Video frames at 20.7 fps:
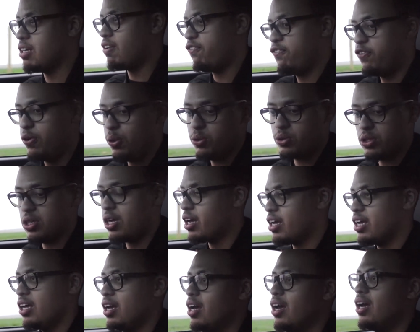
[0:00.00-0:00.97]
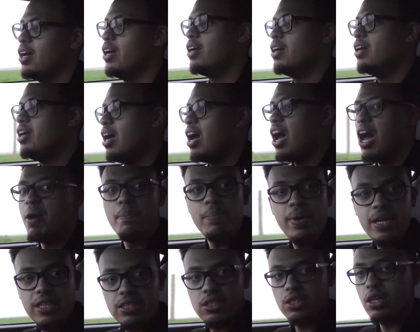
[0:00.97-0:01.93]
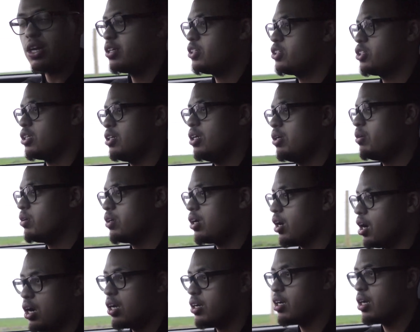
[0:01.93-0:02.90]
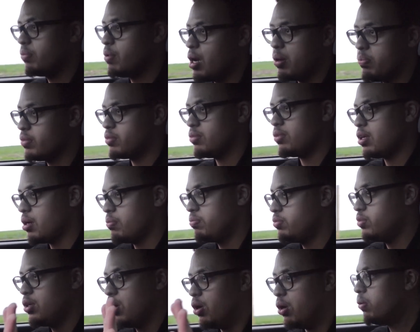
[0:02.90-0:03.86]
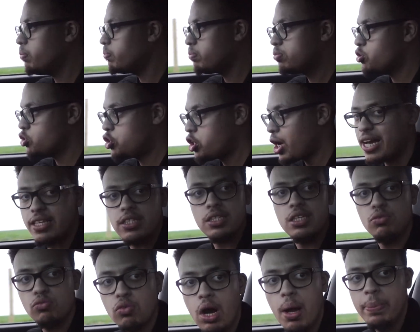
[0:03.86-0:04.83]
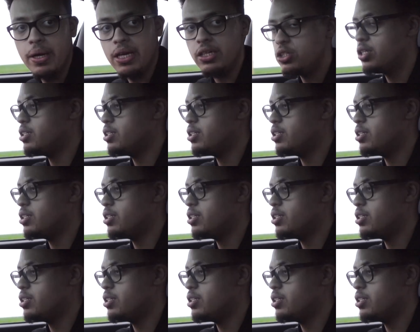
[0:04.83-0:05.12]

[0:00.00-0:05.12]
It feels like a mid-sized saloon car, and I'm not chatting rubbish.